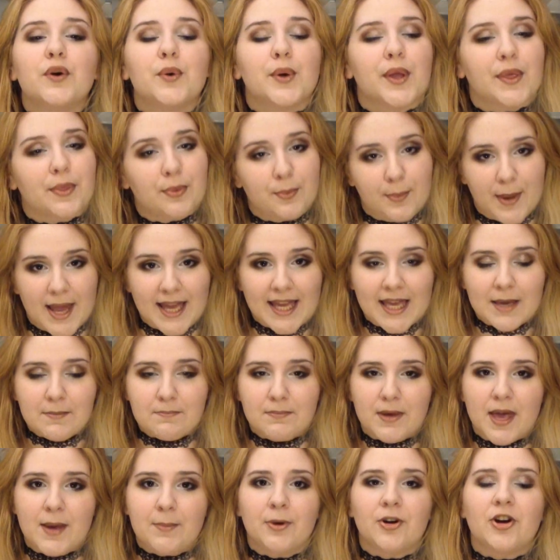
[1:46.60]
with baking
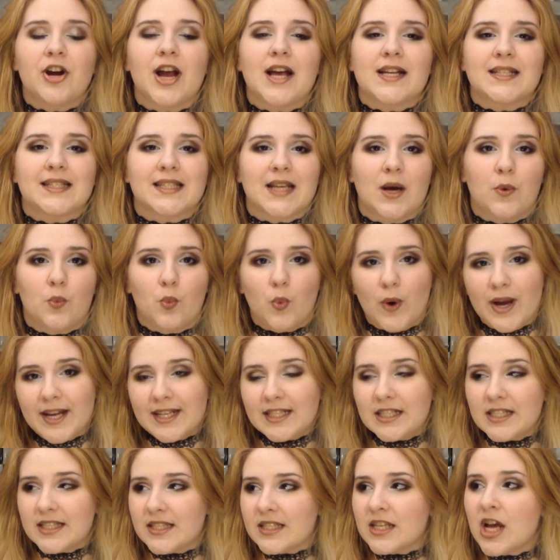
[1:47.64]
paper and some
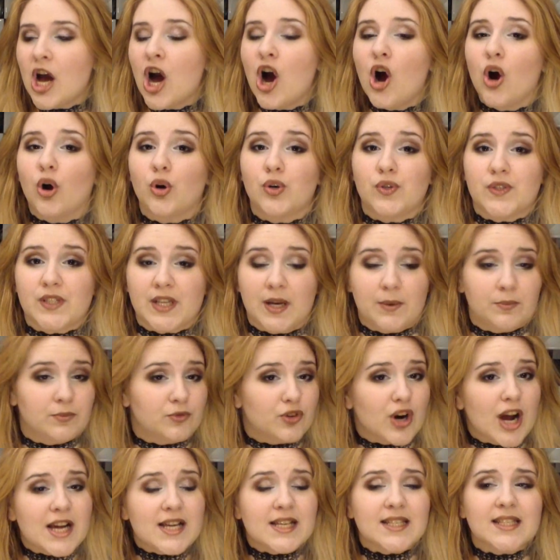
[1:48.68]
weights or some
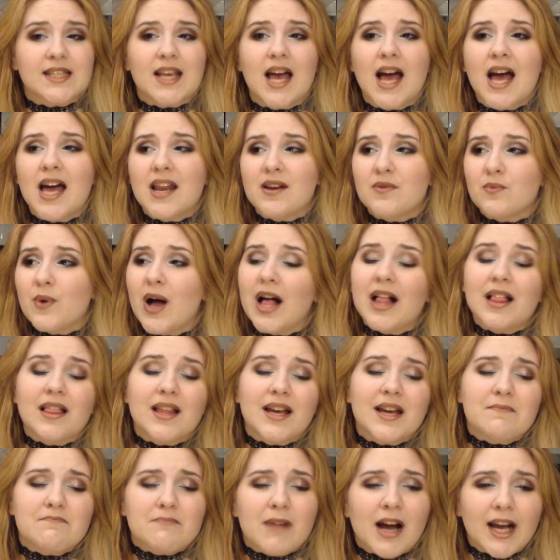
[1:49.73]
rice and, well,
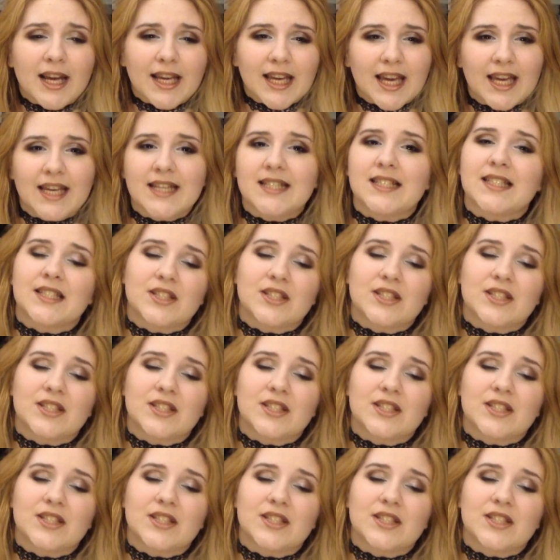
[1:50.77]
in my case,